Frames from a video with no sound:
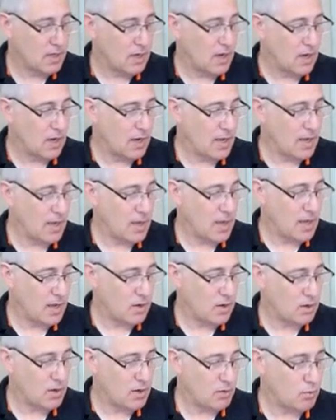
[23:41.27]

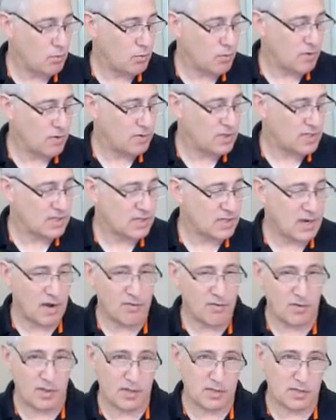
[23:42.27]
and we
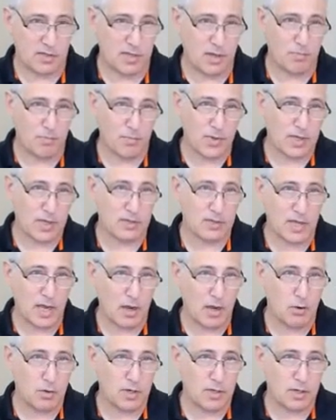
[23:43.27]
discover that something is
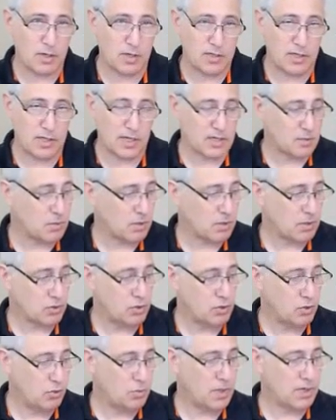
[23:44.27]
out, it takes about
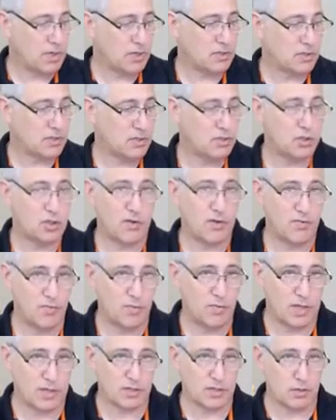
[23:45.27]
2 minutes to
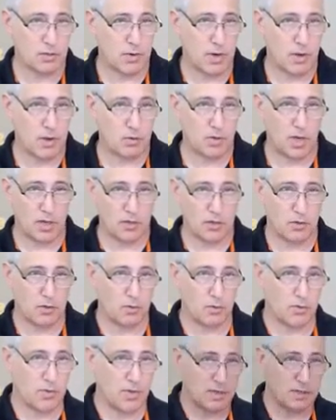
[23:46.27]
shift things around,
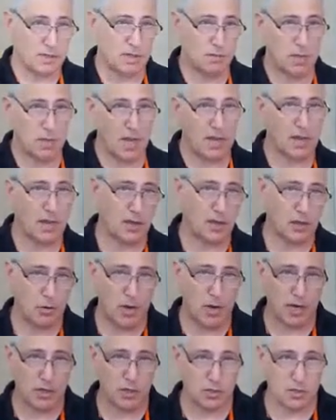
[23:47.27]
undo things, and make a
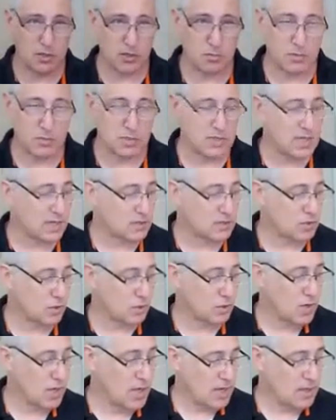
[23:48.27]
correction to the mistake.
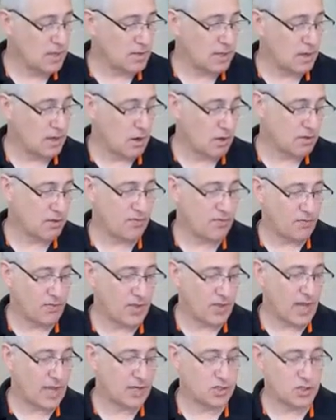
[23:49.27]
So the
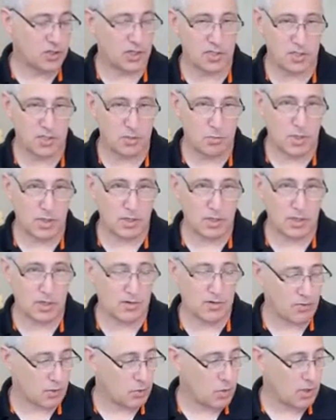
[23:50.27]
on-the-fly
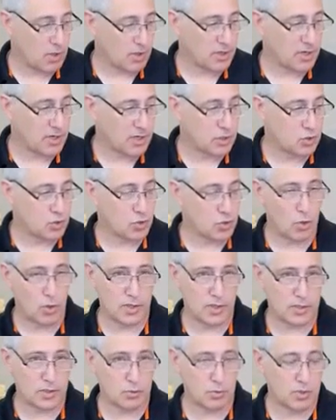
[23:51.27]
adjustability for quality
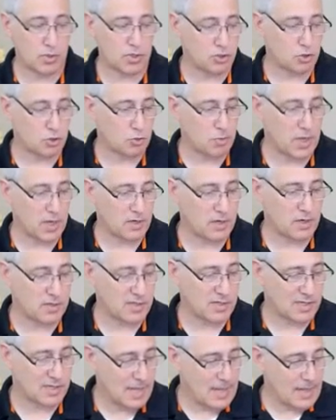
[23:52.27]
control is really
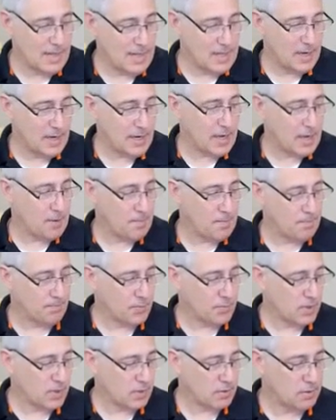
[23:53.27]
tremendous.
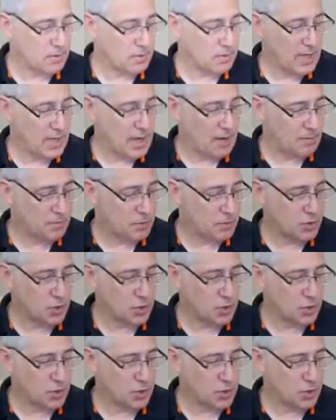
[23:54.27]
Yeah,